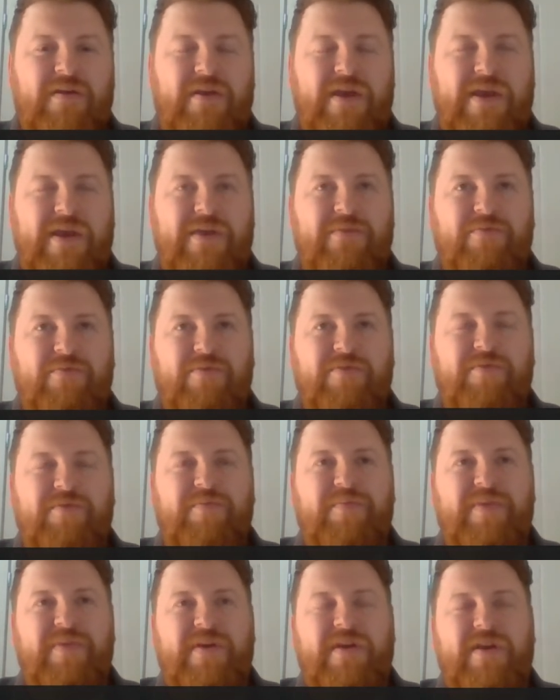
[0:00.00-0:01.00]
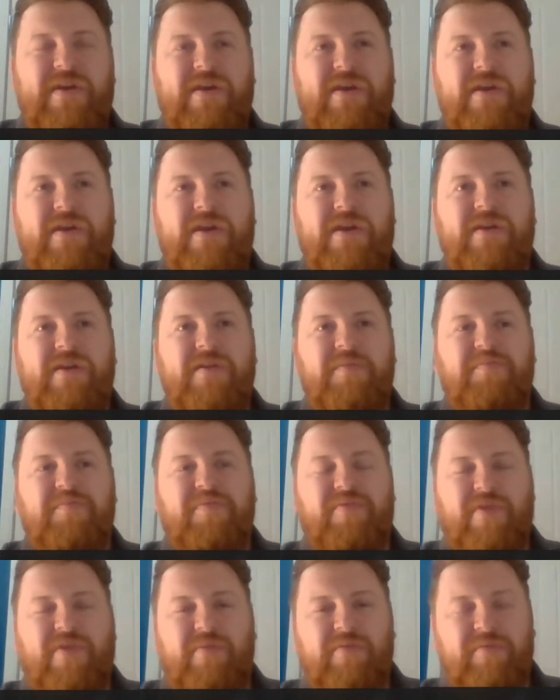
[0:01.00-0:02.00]
it would be
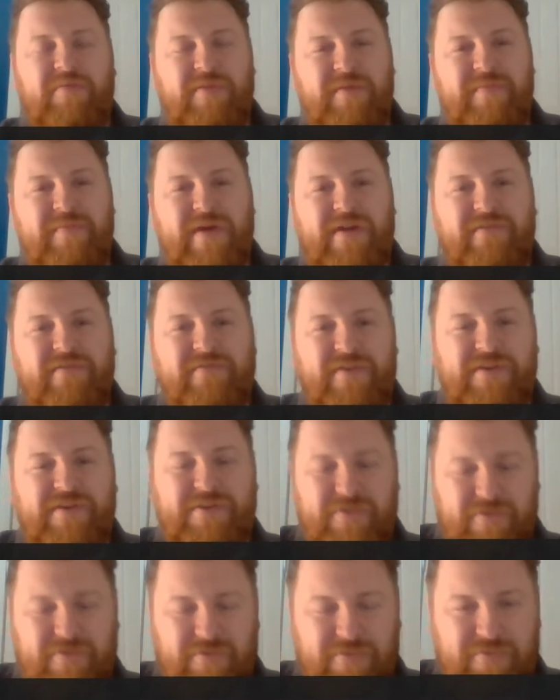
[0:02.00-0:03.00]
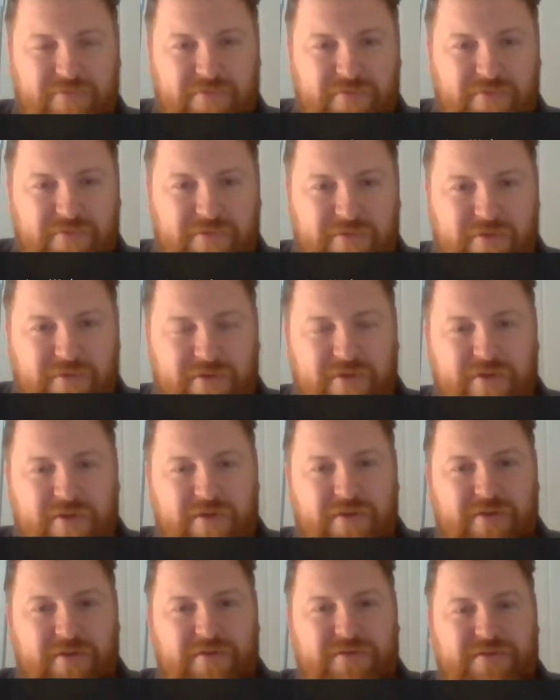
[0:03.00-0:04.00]
probably beneficial
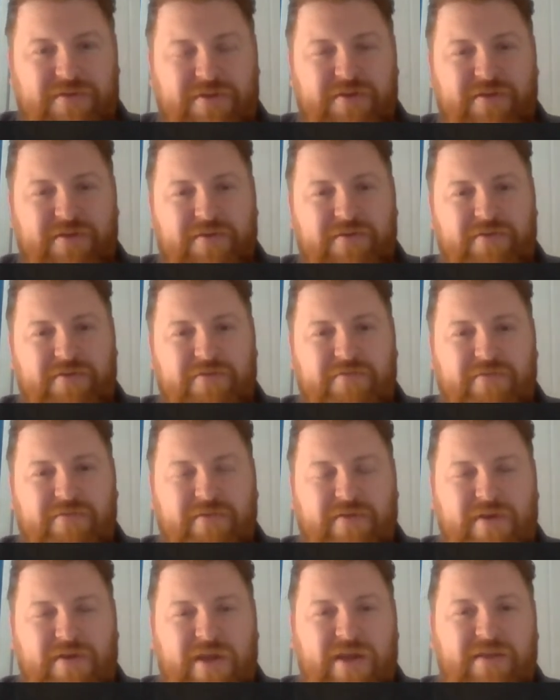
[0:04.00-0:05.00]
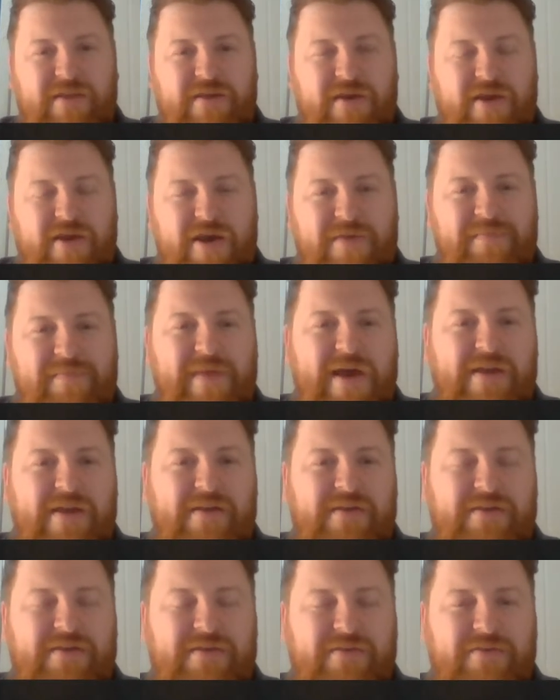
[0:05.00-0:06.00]
to either
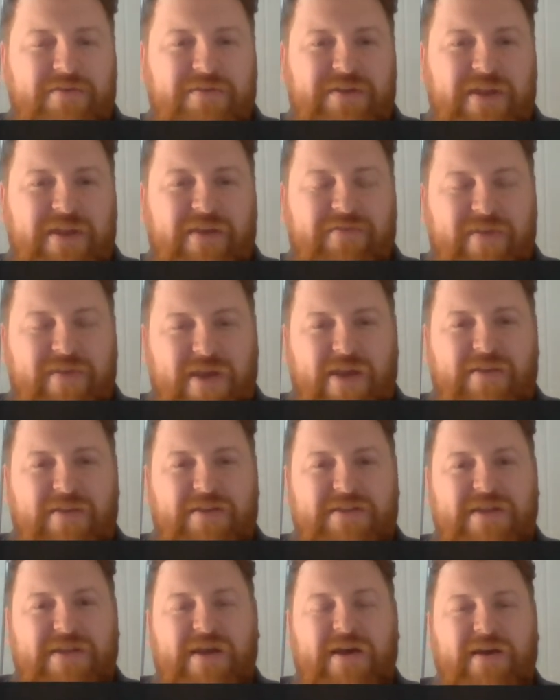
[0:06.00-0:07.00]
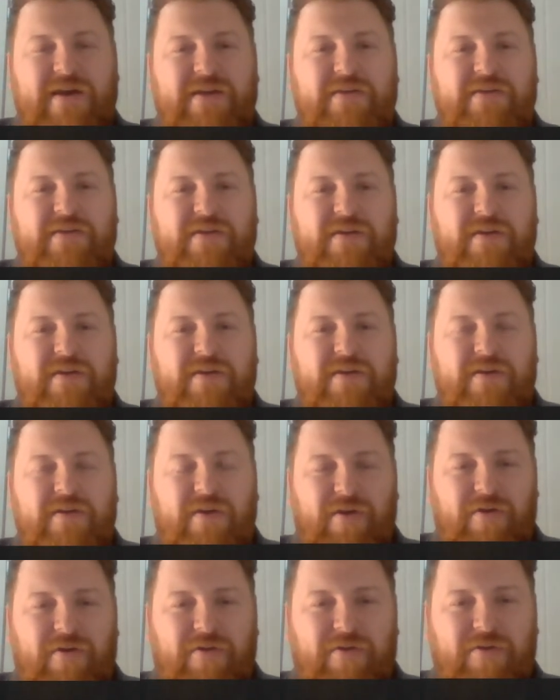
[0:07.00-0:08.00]
amend or deviate the tie,
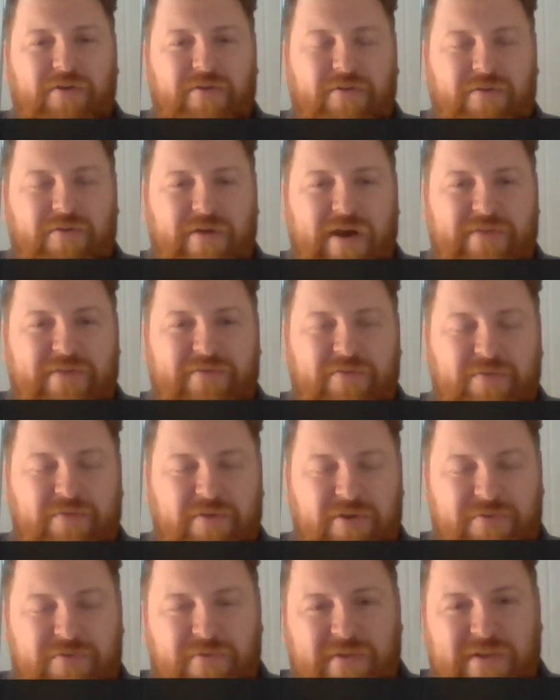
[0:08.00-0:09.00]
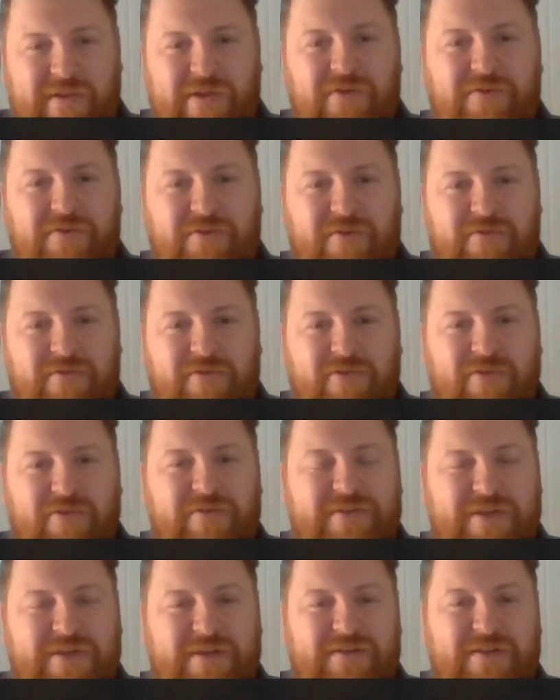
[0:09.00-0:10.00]
or have a word with the local
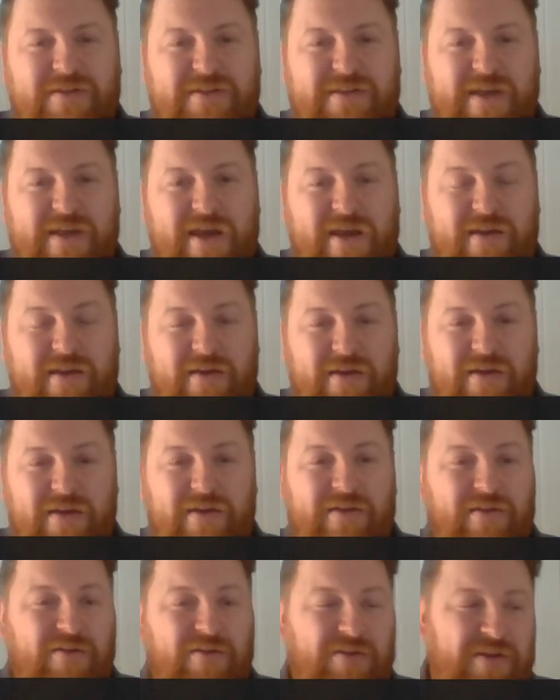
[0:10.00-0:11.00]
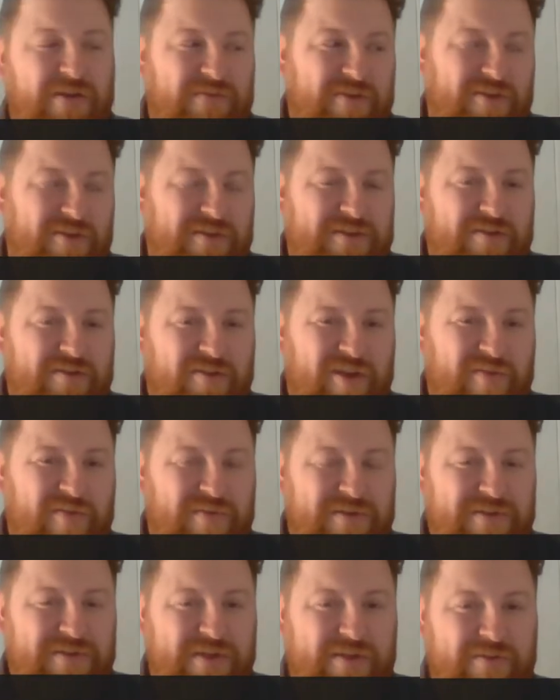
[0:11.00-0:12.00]
authority to say, look, you've got this
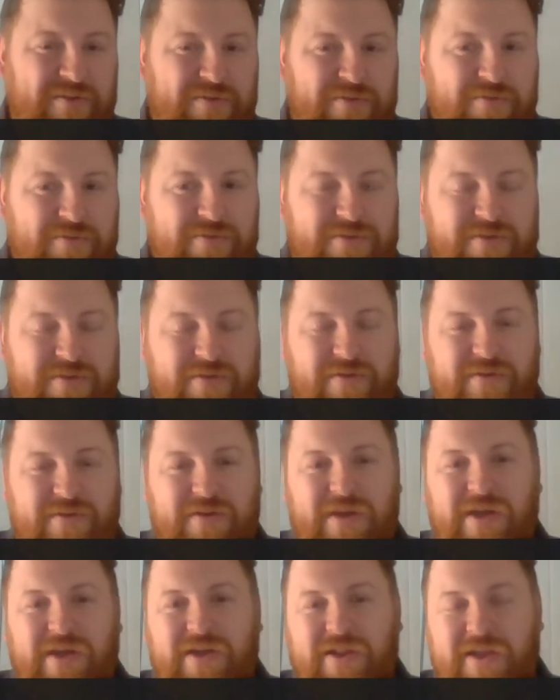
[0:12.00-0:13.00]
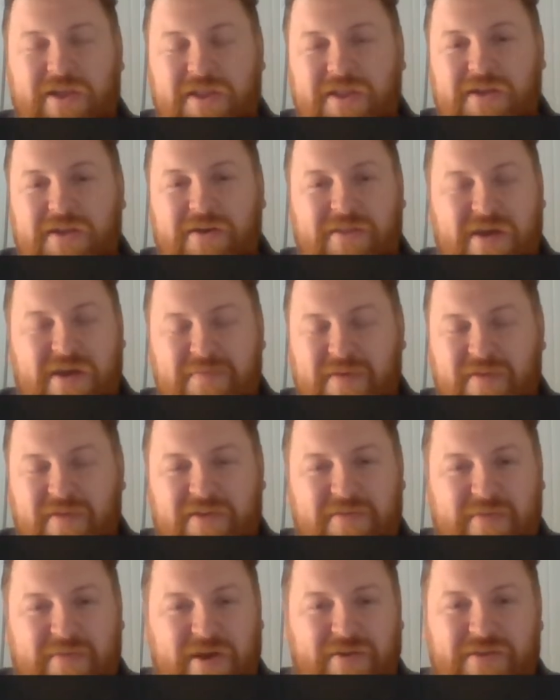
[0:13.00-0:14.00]
occupancy clause. You're clearly not that
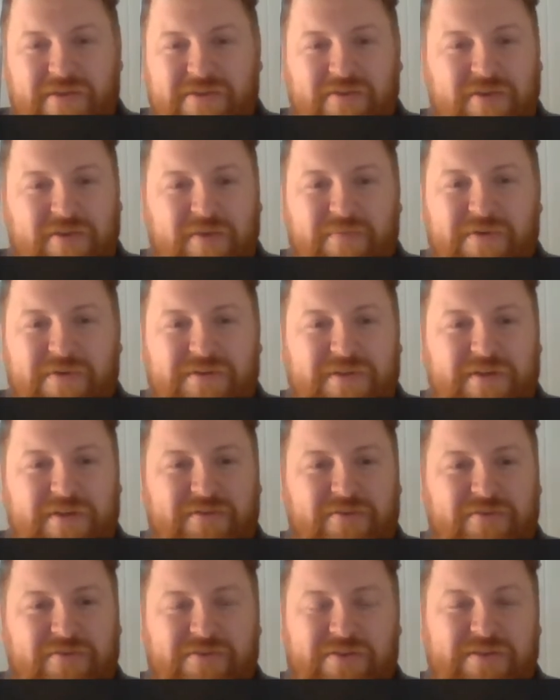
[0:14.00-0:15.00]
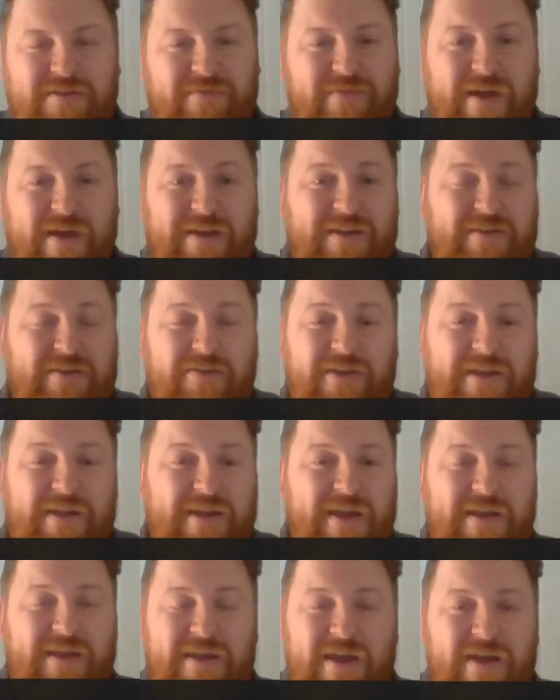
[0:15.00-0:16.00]
bothered about this occupancy clause because I've had a doggy
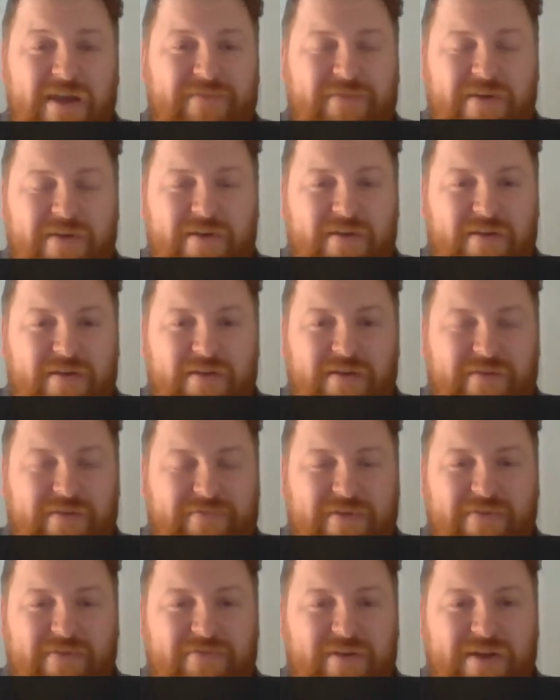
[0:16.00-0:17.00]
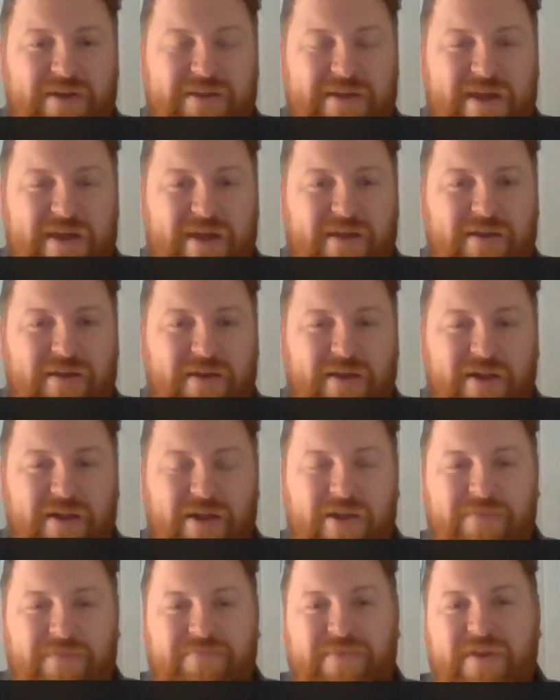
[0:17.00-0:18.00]
daycare for forever and a day.
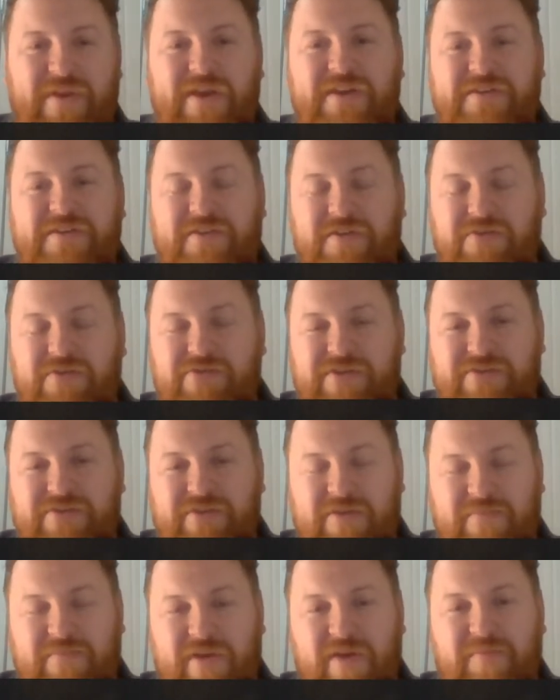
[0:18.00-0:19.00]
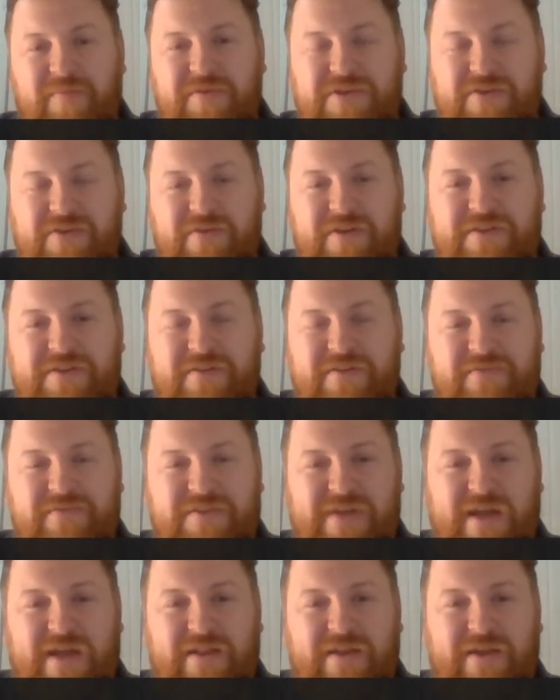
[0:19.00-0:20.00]
It's going to restrict my opportunity for
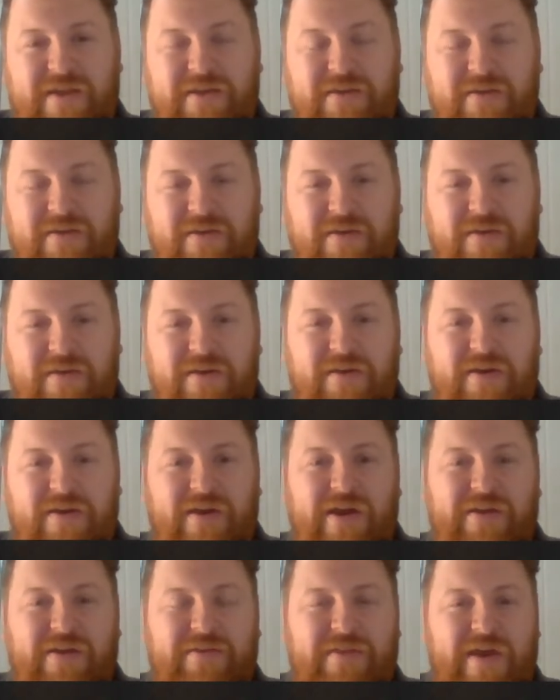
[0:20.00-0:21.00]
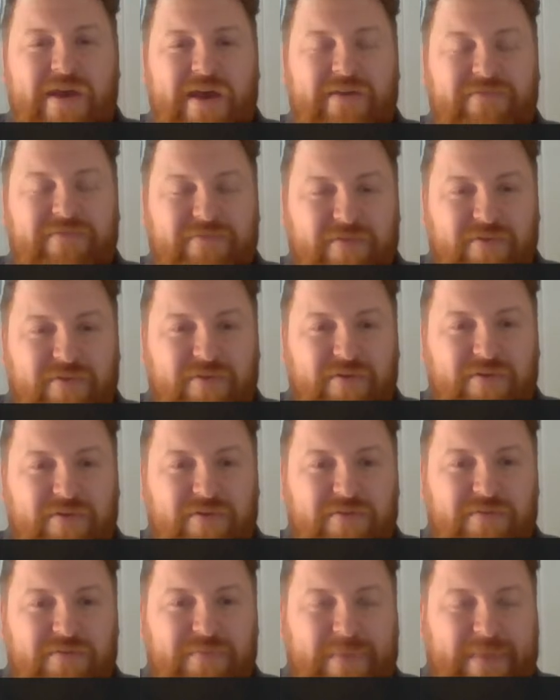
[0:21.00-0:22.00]
selling, and
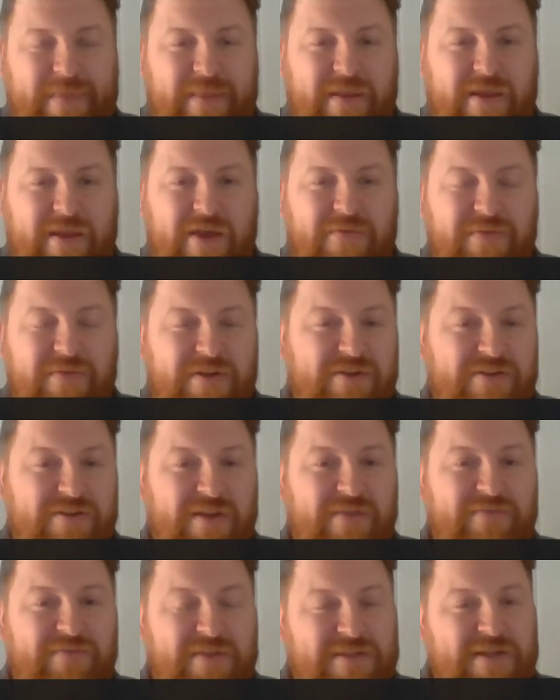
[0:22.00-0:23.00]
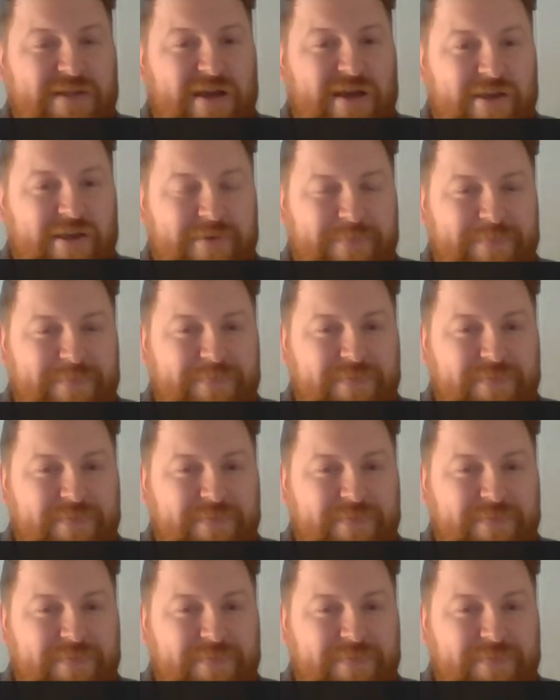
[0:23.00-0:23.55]
therefore, can we just lift the tie?